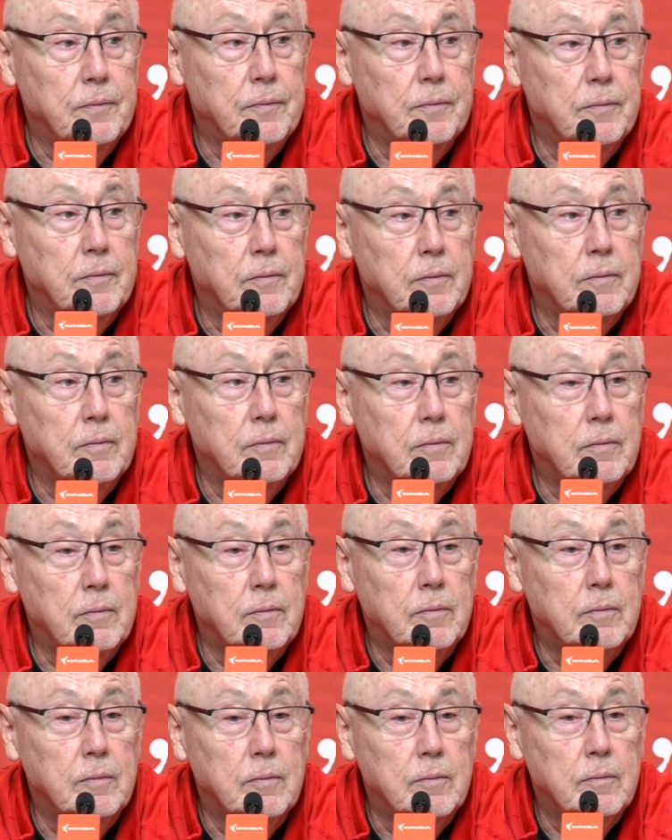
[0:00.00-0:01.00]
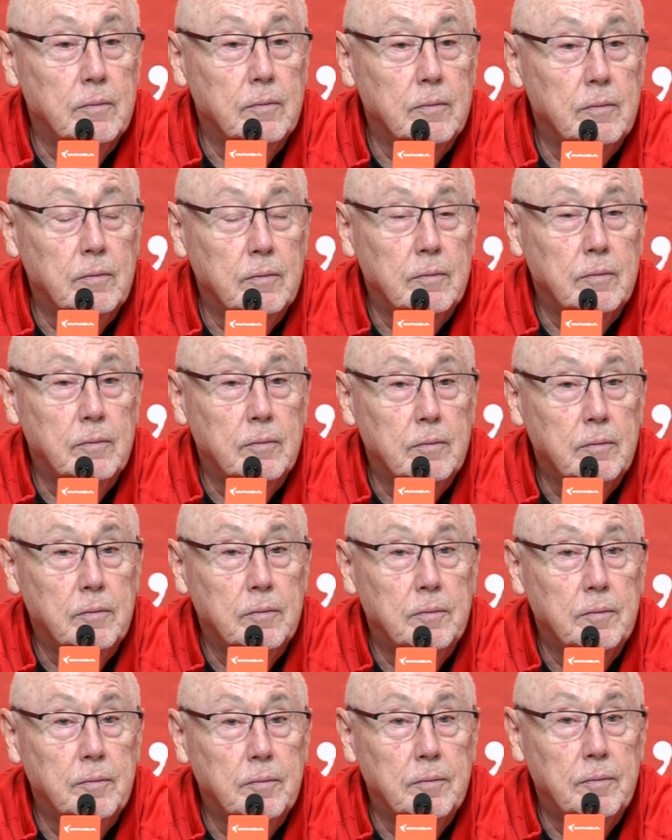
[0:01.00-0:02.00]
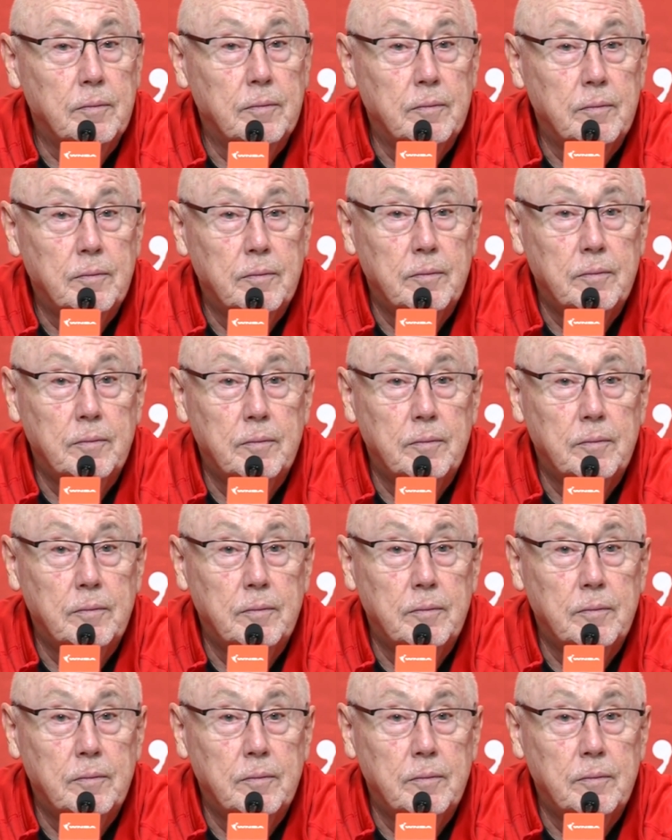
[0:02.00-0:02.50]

Thanks, Coach. We'll go to Tyler.